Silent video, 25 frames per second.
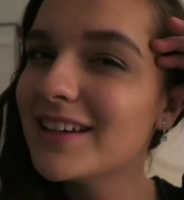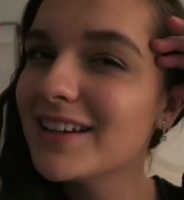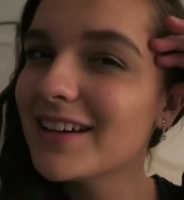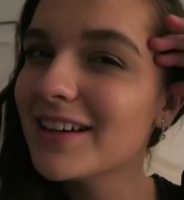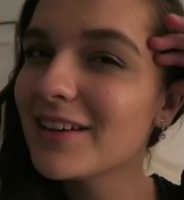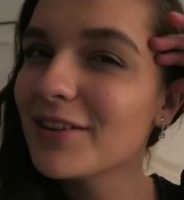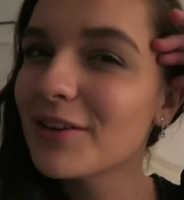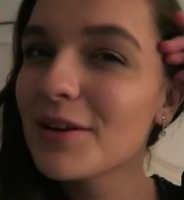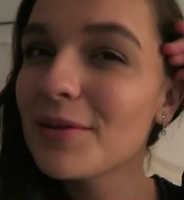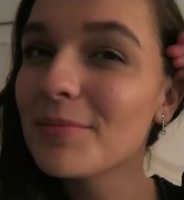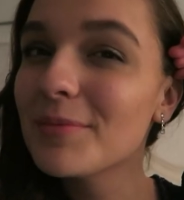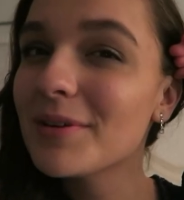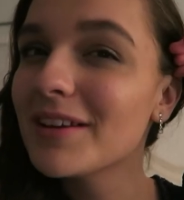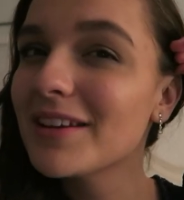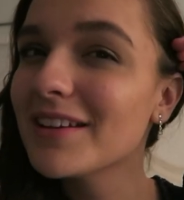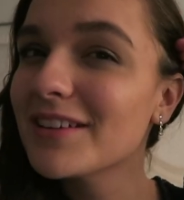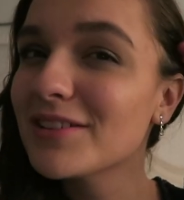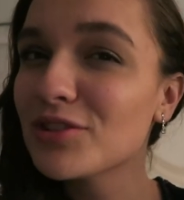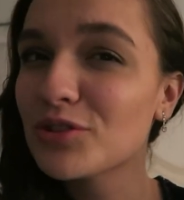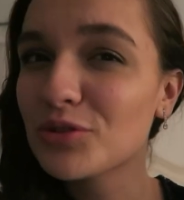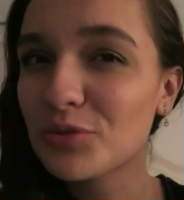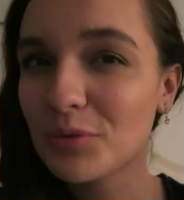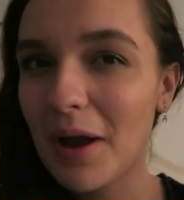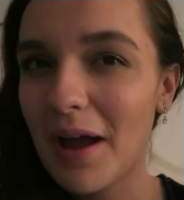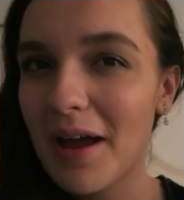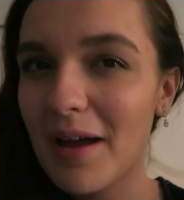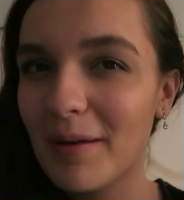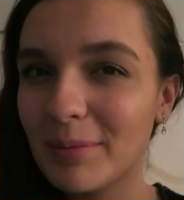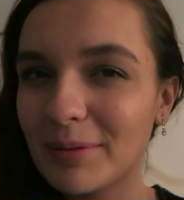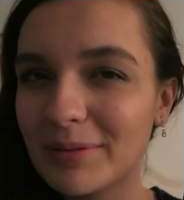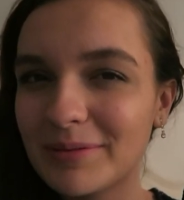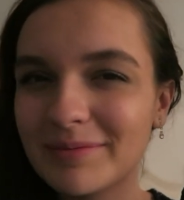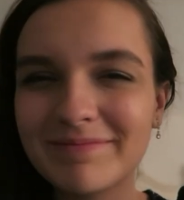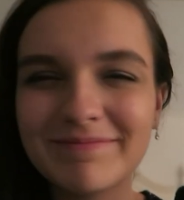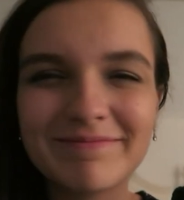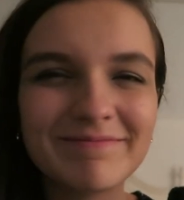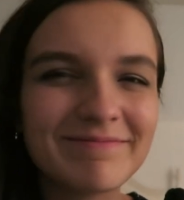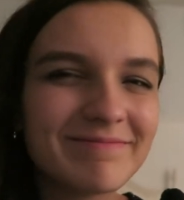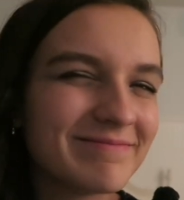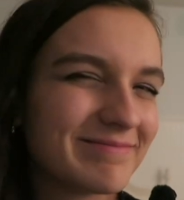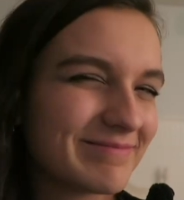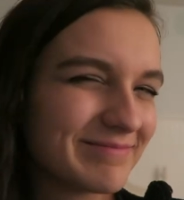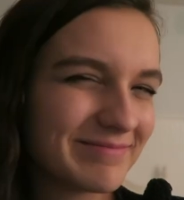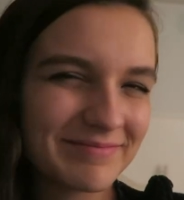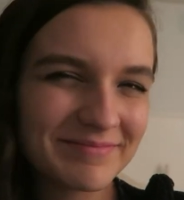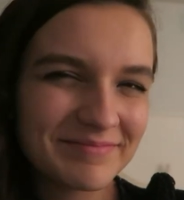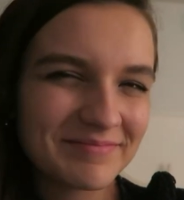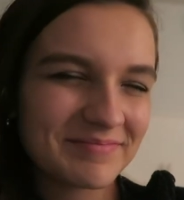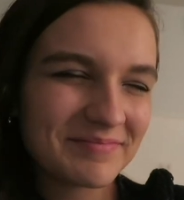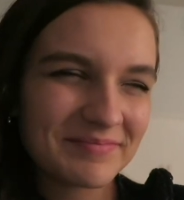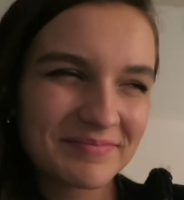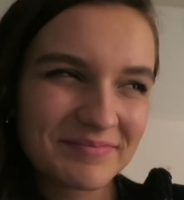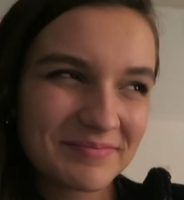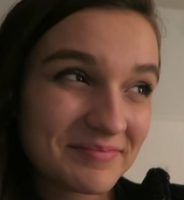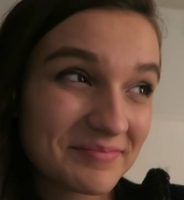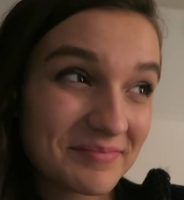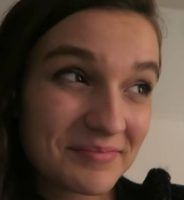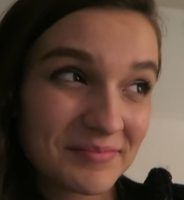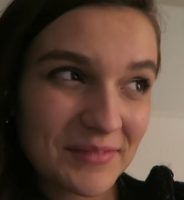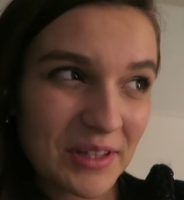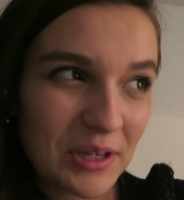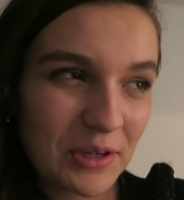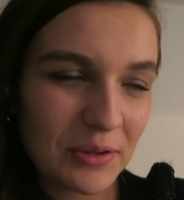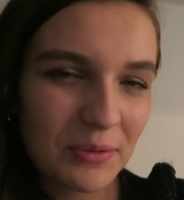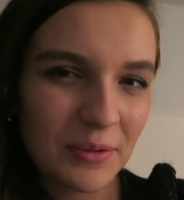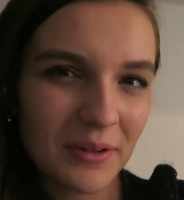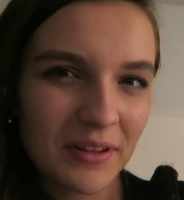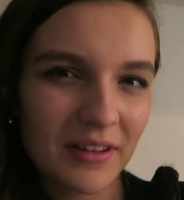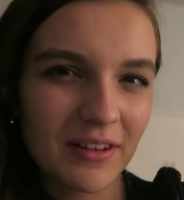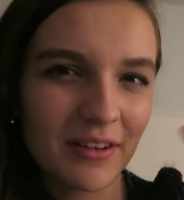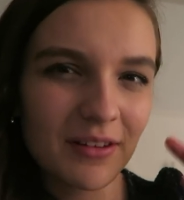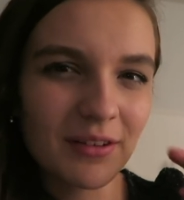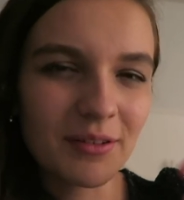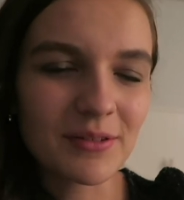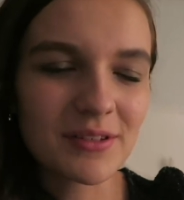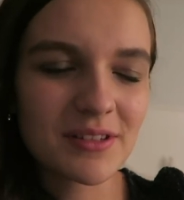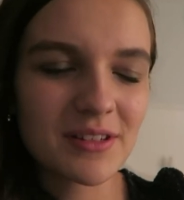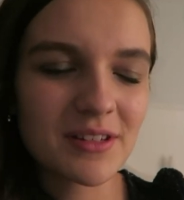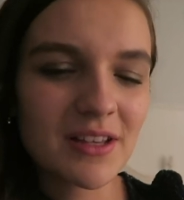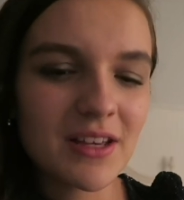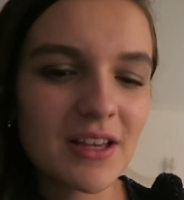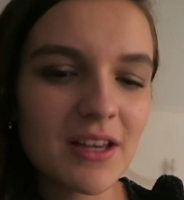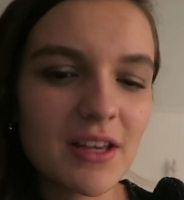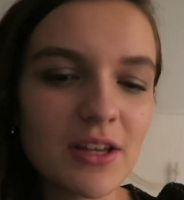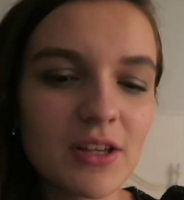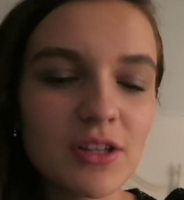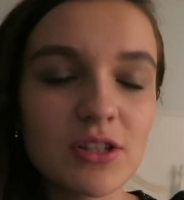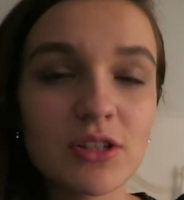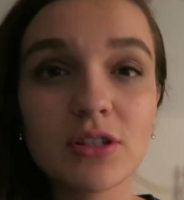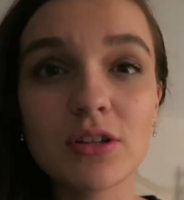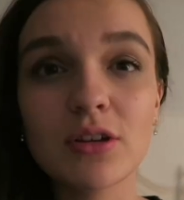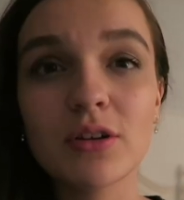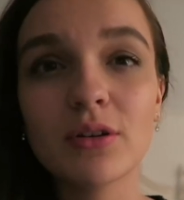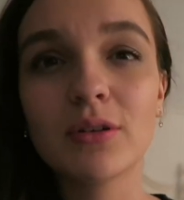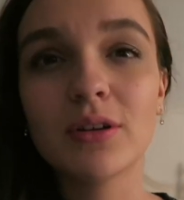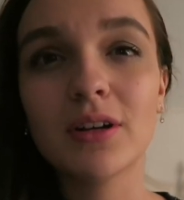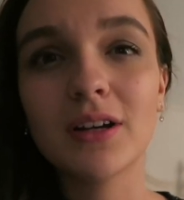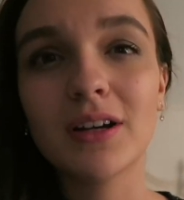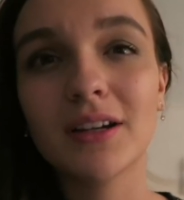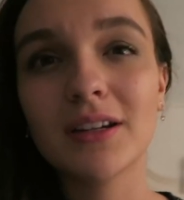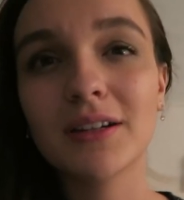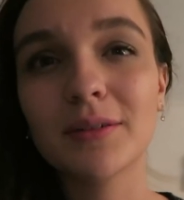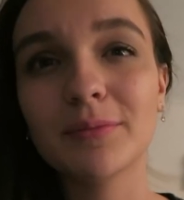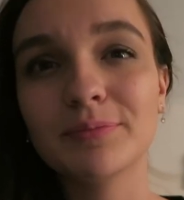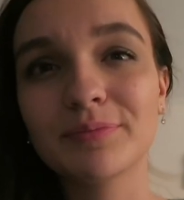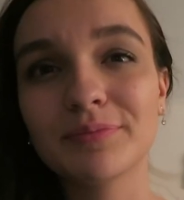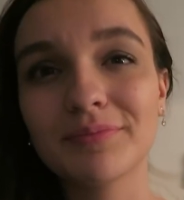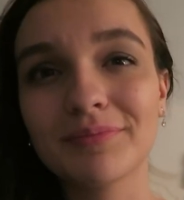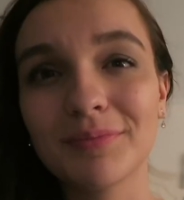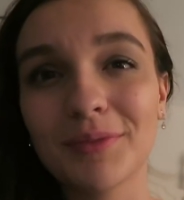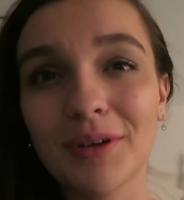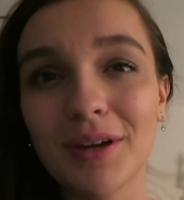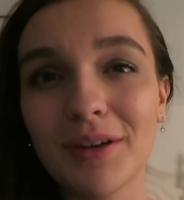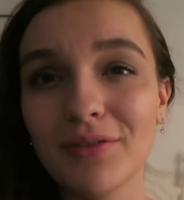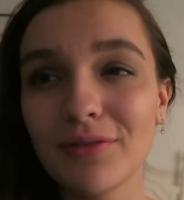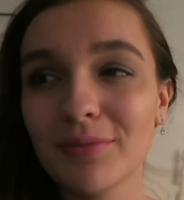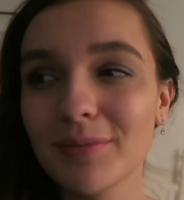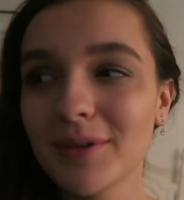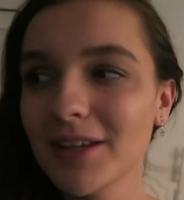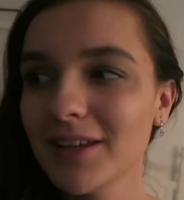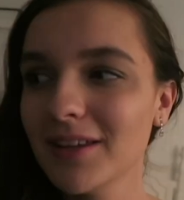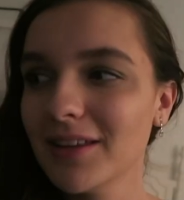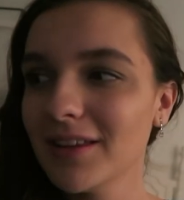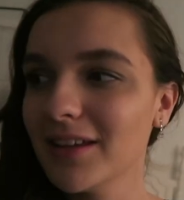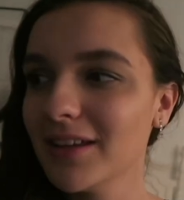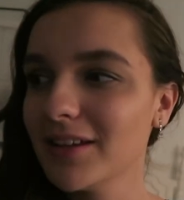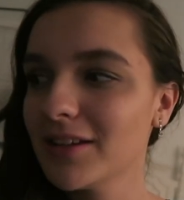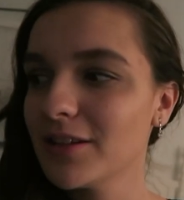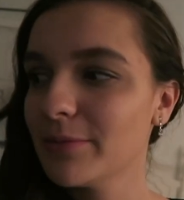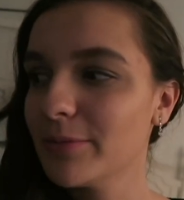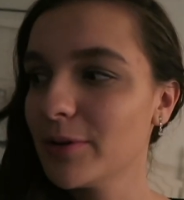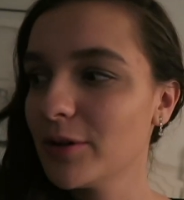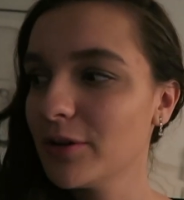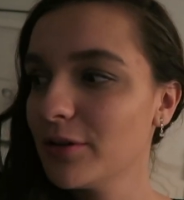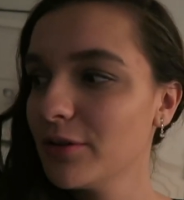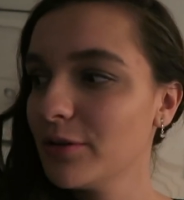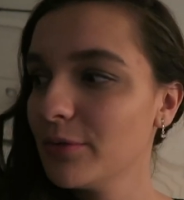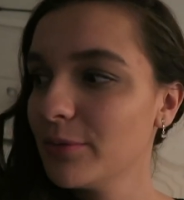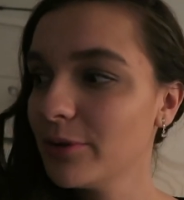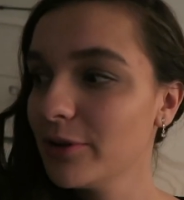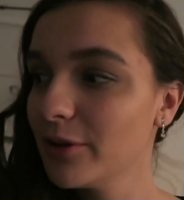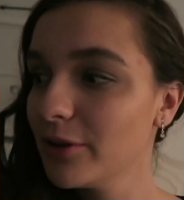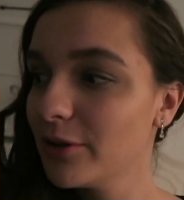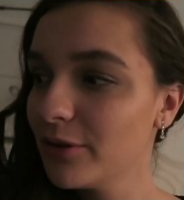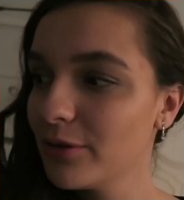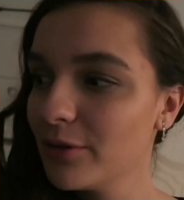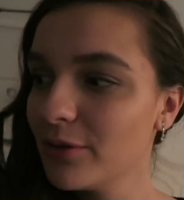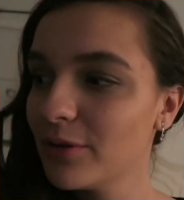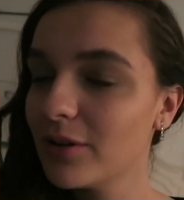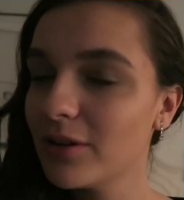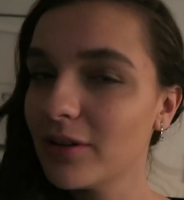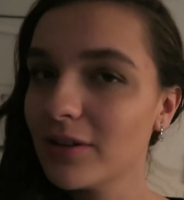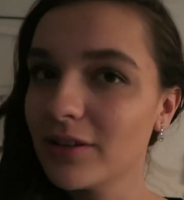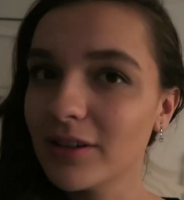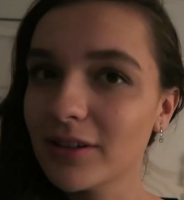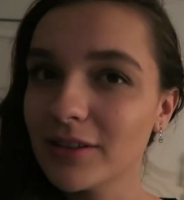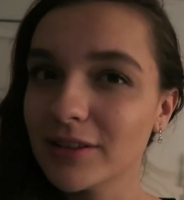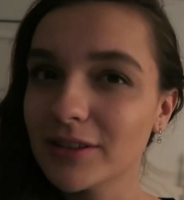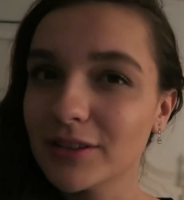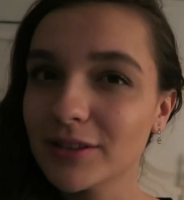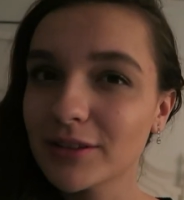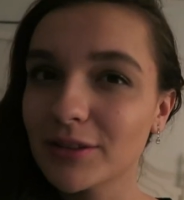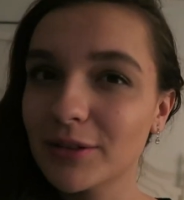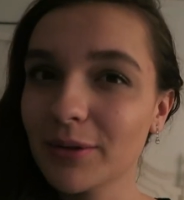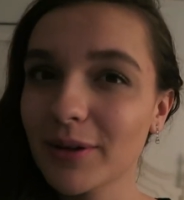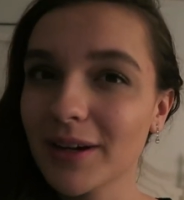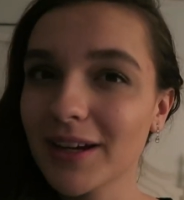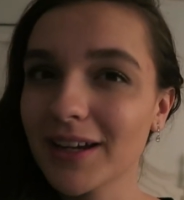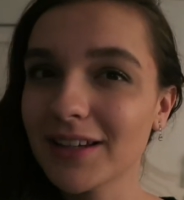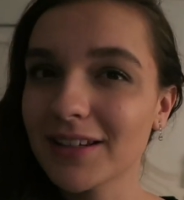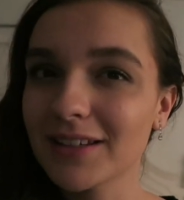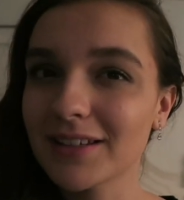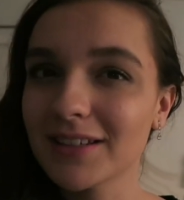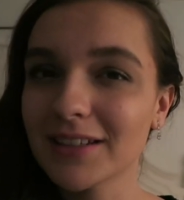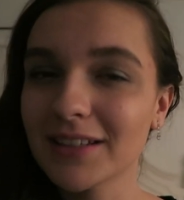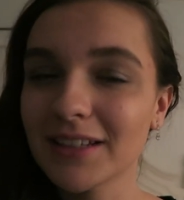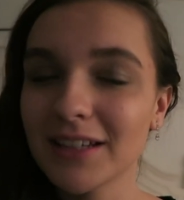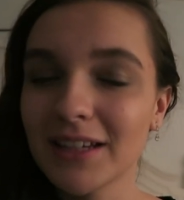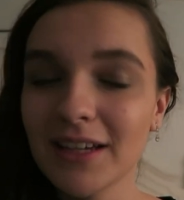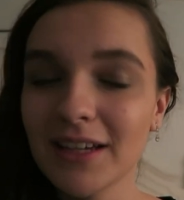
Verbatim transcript: or I'm getting strep. Who really knows? So um, pray for me that tomorrow will go great.